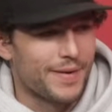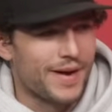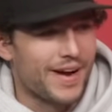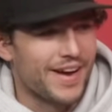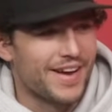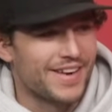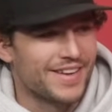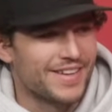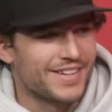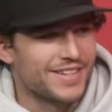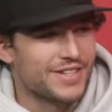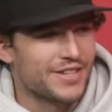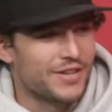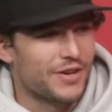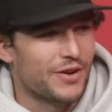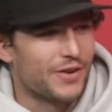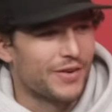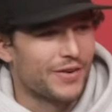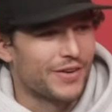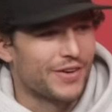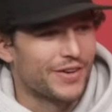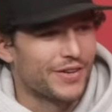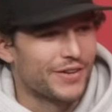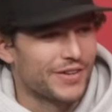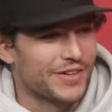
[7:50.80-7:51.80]
mind, you
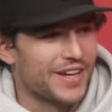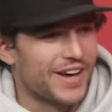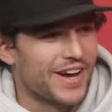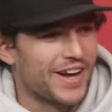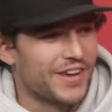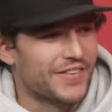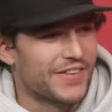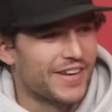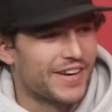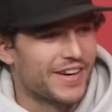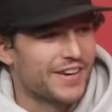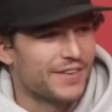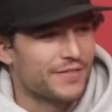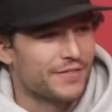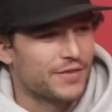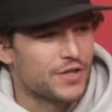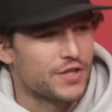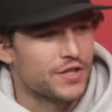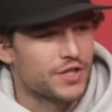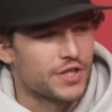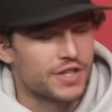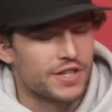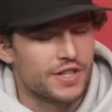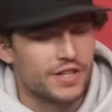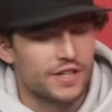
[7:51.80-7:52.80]
know, early on there for
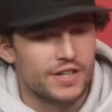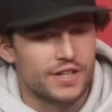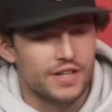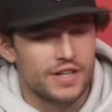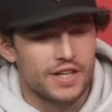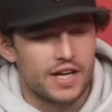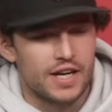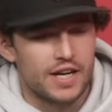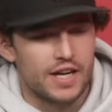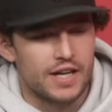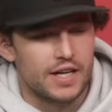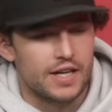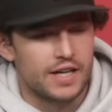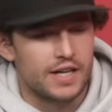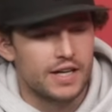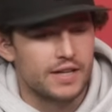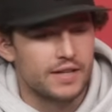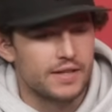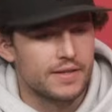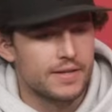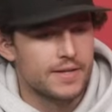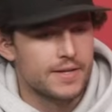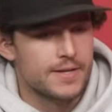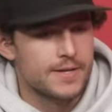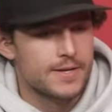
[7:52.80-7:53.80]
sure. Uh,
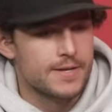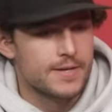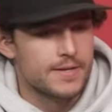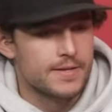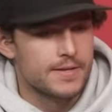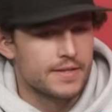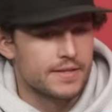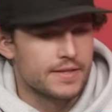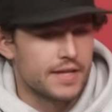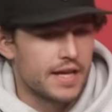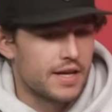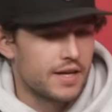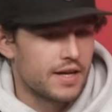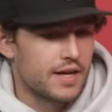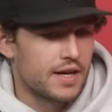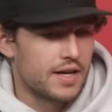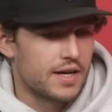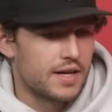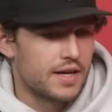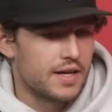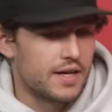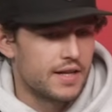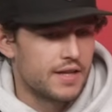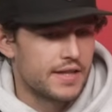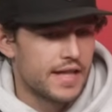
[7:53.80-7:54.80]

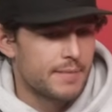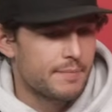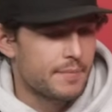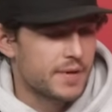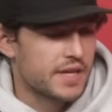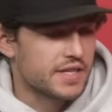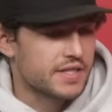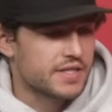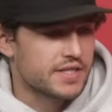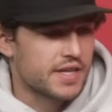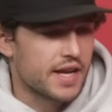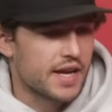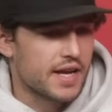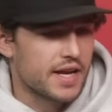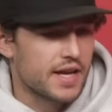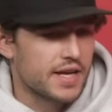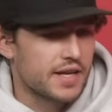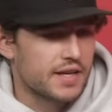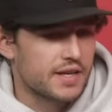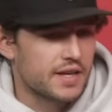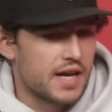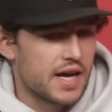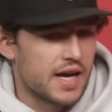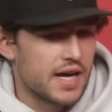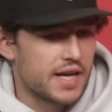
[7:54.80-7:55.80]
uh, that being said,
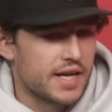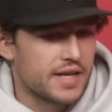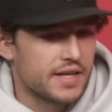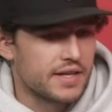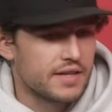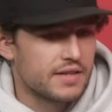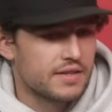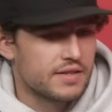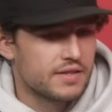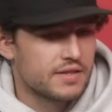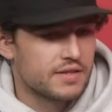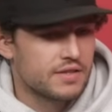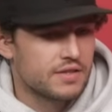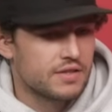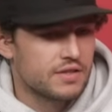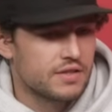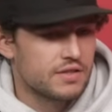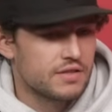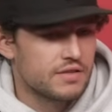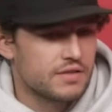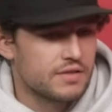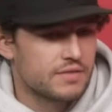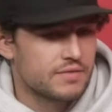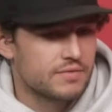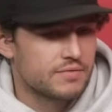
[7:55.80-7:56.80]
I, I,
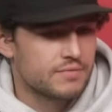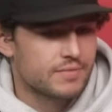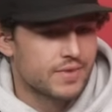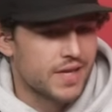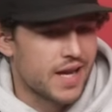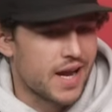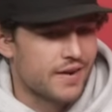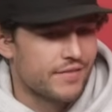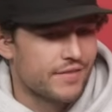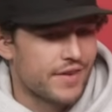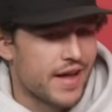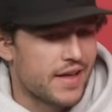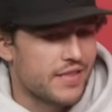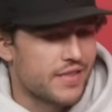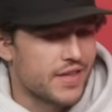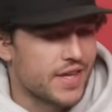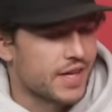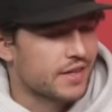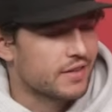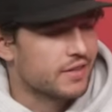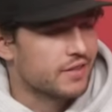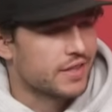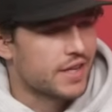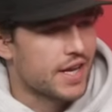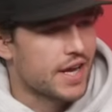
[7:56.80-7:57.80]
kind of had the
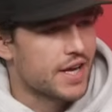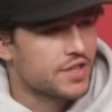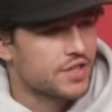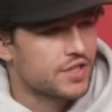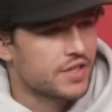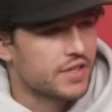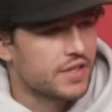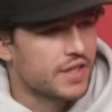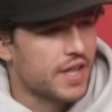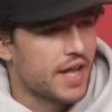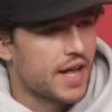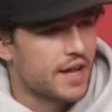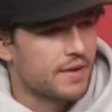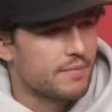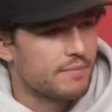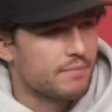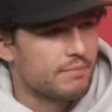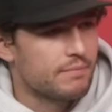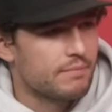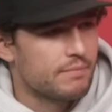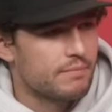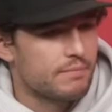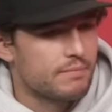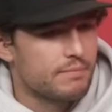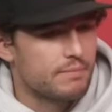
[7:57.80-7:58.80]
inclination that
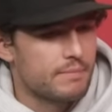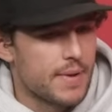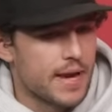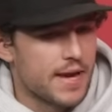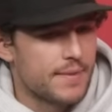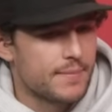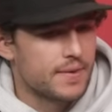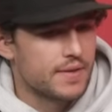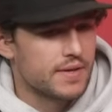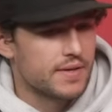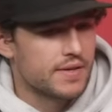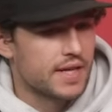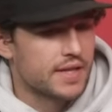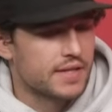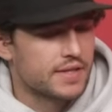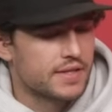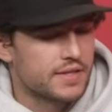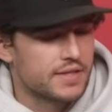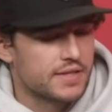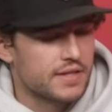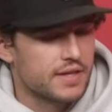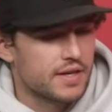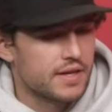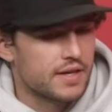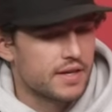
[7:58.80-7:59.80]
maybe
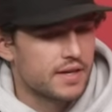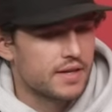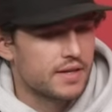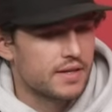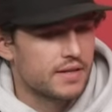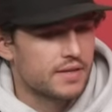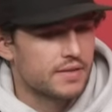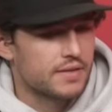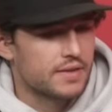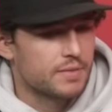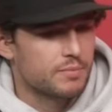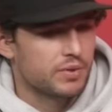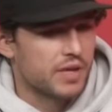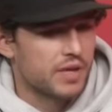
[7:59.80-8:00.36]
that uh, the